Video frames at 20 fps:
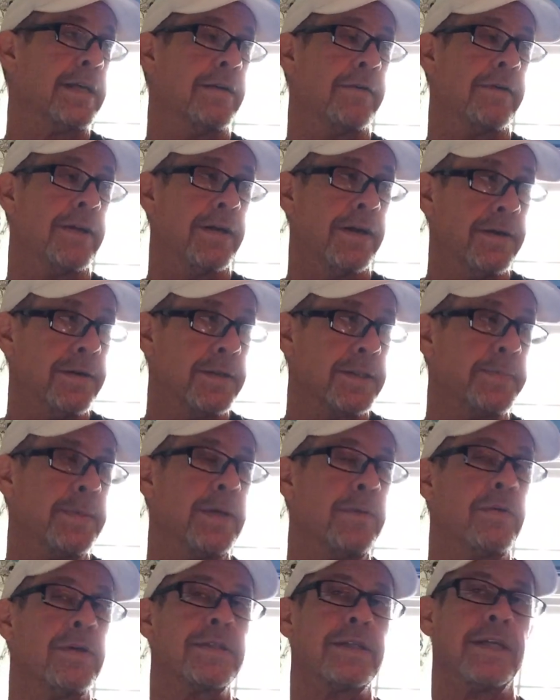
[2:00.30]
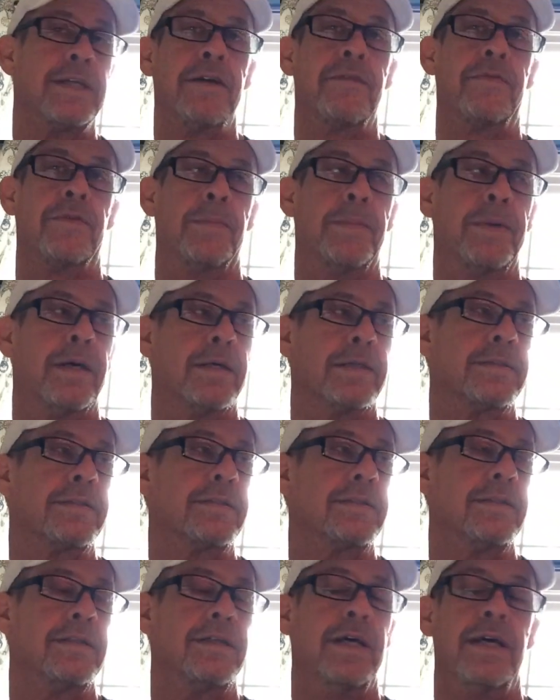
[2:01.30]
that's what it is to have God as God,
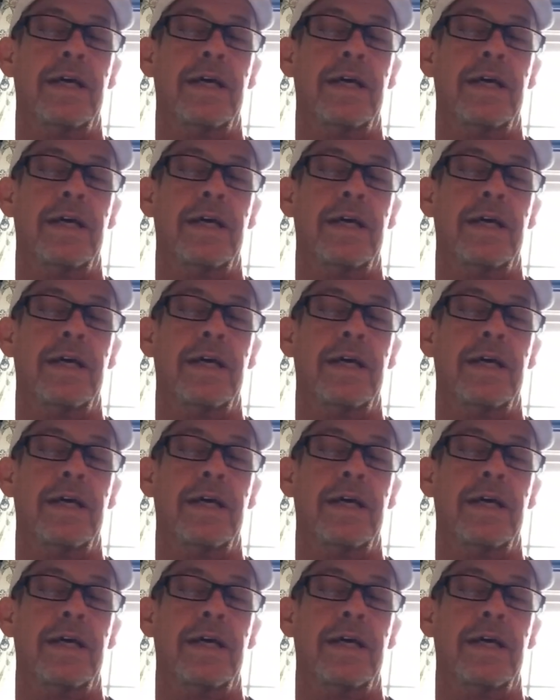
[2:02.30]
mm-hmm. is mm. to